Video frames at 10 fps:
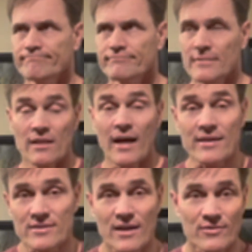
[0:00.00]

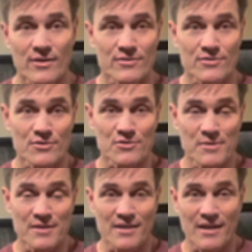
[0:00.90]
class down there, so to
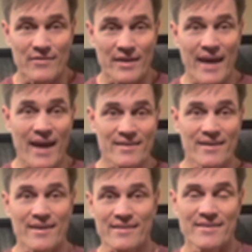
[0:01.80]
speak, kind of an ad
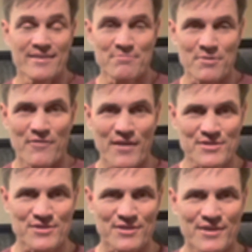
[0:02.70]
hoc
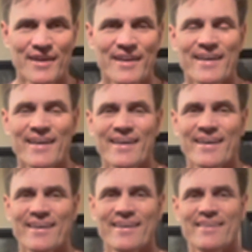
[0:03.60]
professor,
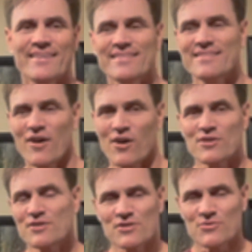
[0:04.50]
uh,
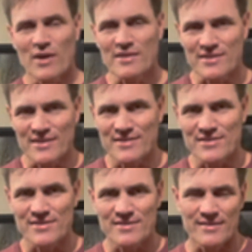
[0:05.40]
artist in
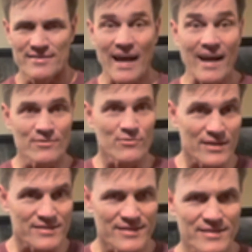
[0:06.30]
residence, not in
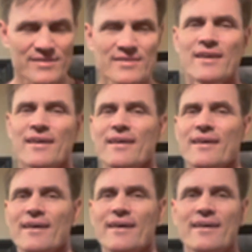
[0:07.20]
residence,
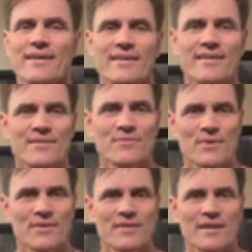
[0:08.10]
uh,
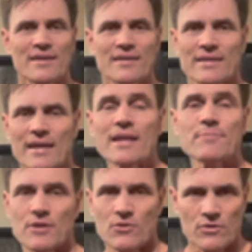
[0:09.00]
with a
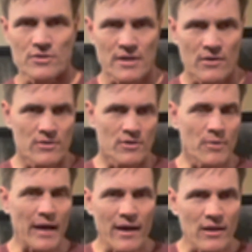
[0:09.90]
canopy course down there,
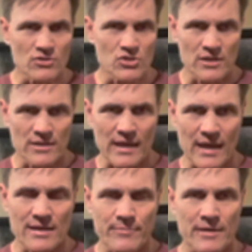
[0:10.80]
biology in the
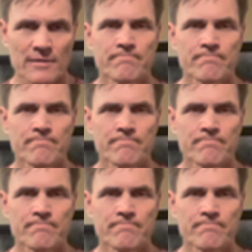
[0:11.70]
canopy.